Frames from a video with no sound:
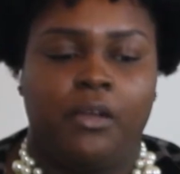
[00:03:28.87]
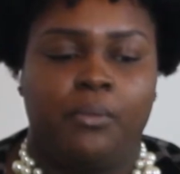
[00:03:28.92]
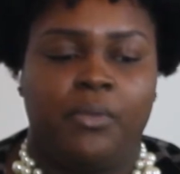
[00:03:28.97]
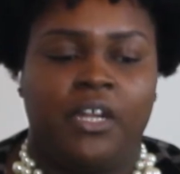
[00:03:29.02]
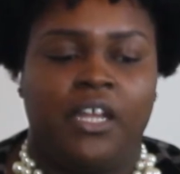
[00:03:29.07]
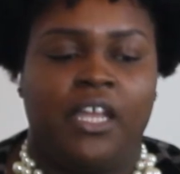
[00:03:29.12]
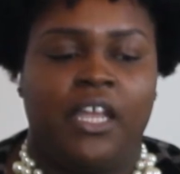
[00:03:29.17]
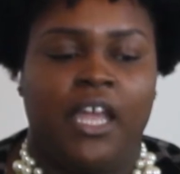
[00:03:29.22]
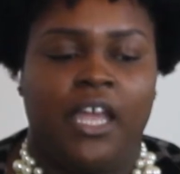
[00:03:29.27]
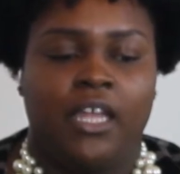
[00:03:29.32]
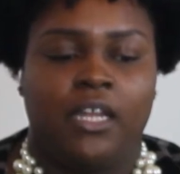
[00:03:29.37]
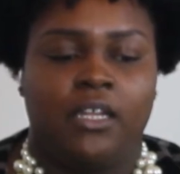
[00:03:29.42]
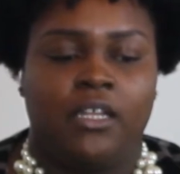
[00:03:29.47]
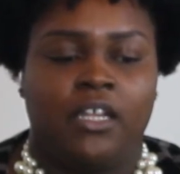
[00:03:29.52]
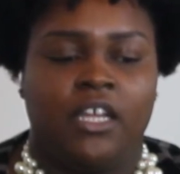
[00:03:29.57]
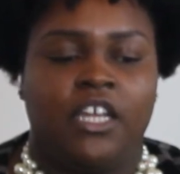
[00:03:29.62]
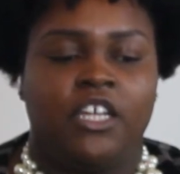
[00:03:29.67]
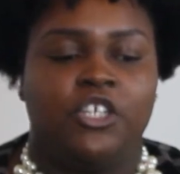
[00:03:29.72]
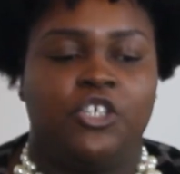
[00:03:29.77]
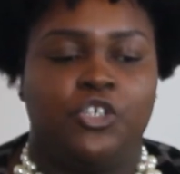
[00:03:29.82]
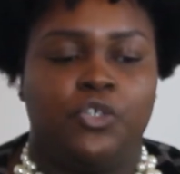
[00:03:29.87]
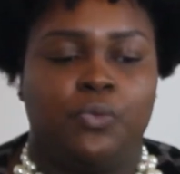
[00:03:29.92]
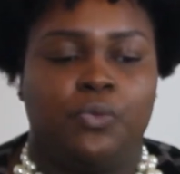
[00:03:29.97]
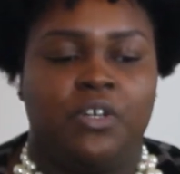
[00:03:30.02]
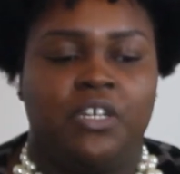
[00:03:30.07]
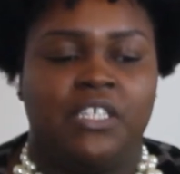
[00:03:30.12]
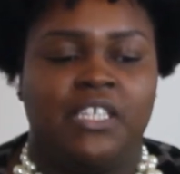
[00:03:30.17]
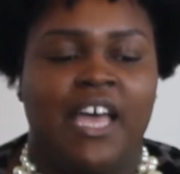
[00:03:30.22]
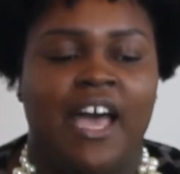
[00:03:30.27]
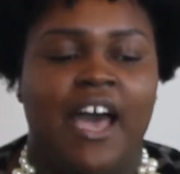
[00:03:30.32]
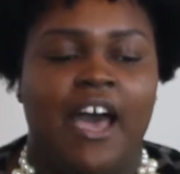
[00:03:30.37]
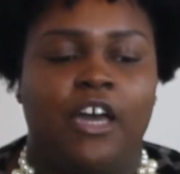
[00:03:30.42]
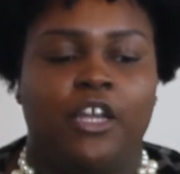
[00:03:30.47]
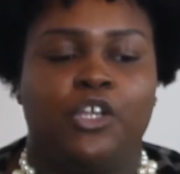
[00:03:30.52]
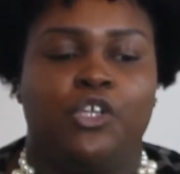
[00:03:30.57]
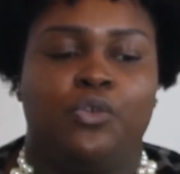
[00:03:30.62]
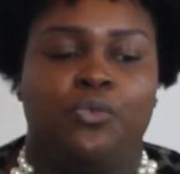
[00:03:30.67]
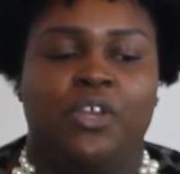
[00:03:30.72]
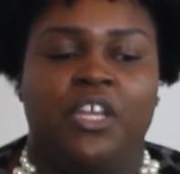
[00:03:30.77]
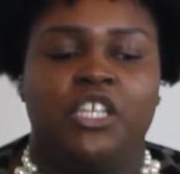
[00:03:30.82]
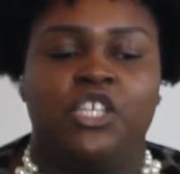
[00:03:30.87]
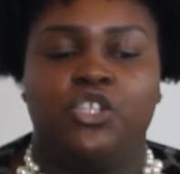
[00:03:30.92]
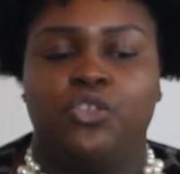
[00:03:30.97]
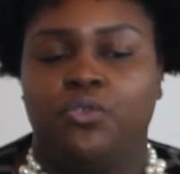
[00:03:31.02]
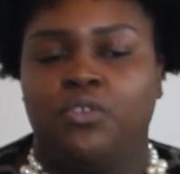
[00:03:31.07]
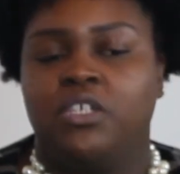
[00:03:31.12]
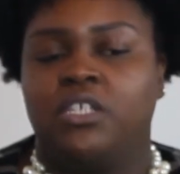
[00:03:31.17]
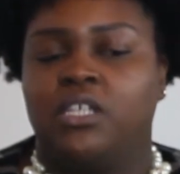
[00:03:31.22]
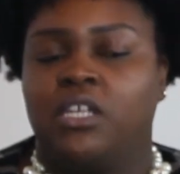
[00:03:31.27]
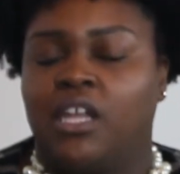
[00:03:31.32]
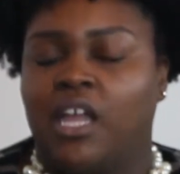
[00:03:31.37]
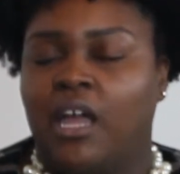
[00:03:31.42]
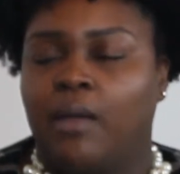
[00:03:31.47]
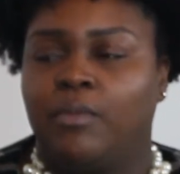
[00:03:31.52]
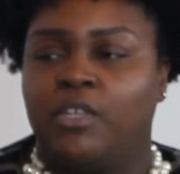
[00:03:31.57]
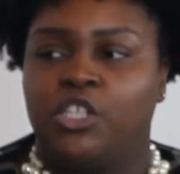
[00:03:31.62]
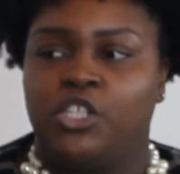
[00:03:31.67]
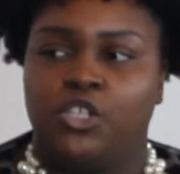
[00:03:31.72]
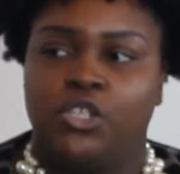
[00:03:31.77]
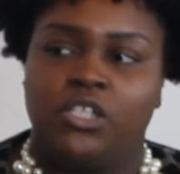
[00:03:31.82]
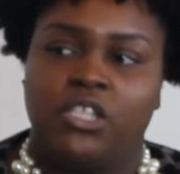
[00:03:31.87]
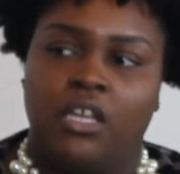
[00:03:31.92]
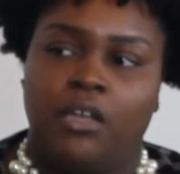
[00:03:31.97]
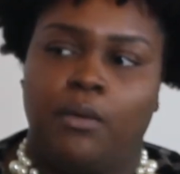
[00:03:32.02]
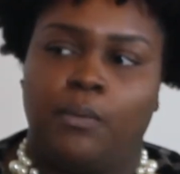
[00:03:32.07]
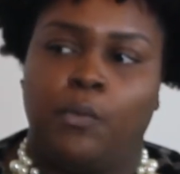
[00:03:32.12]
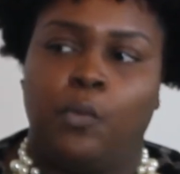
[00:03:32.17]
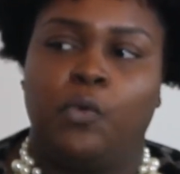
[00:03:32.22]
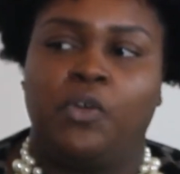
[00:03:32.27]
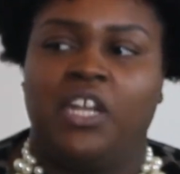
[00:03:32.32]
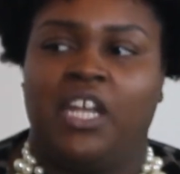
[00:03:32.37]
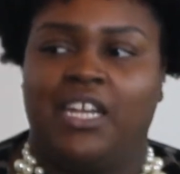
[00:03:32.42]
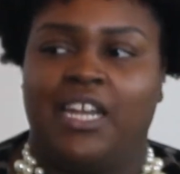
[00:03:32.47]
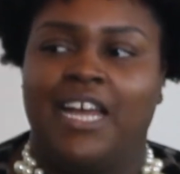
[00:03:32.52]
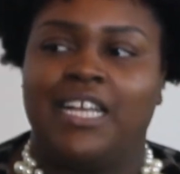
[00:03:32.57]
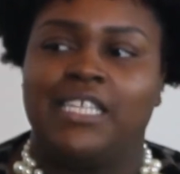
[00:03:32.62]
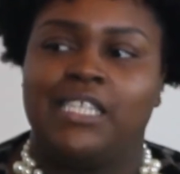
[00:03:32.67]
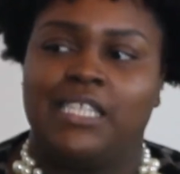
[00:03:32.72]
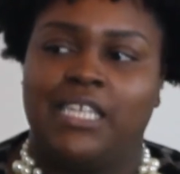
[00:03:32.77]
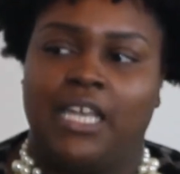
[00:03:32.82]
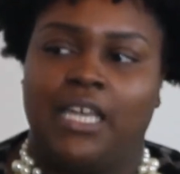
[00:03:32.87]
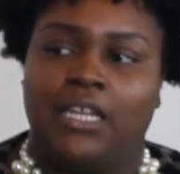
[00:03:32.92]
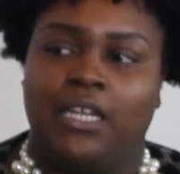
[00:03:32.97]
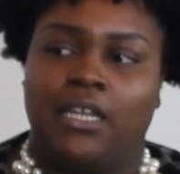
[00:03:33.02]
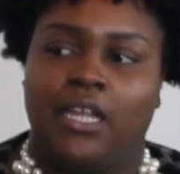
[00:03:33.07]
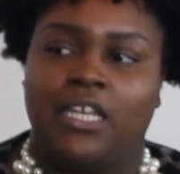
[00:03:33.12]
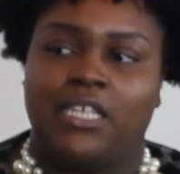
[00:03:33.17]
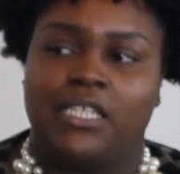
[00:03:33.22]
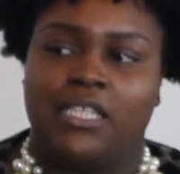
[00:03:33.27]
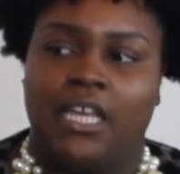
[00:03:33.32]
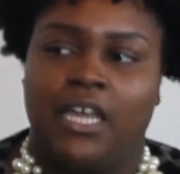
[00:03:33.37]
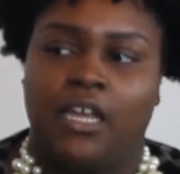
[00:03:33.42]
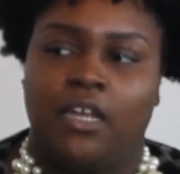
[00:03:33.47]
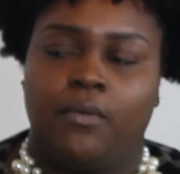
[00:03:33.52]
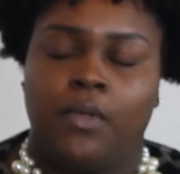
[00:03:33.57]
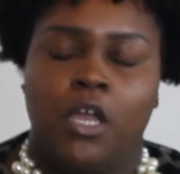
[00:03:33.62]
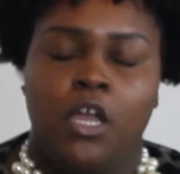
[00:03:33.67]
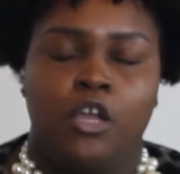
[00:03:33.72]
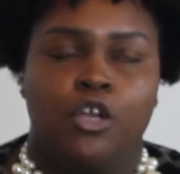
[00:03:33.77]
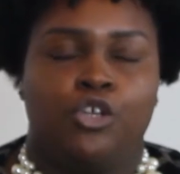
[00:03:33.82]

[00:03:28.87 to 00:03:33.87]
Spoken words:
But again, the issue was, how do you get students to come into STEM when they're not seeing it as that?